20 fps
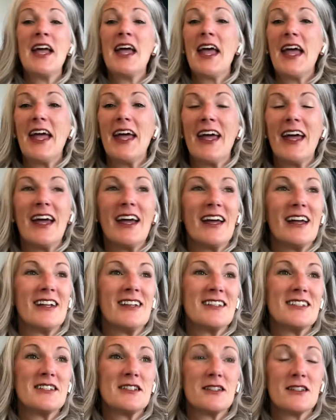
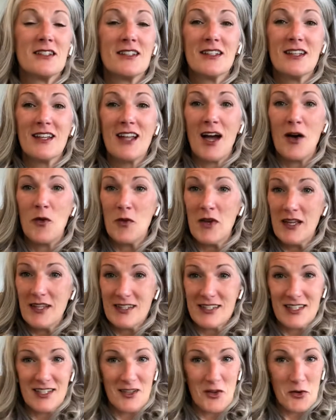and a week
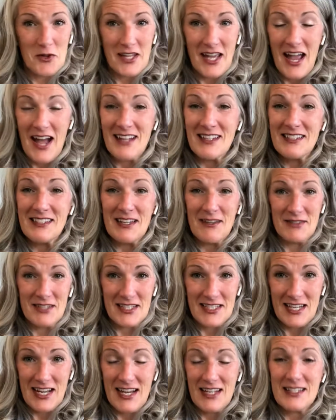still only has seven
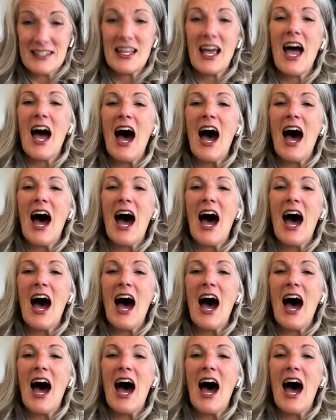days.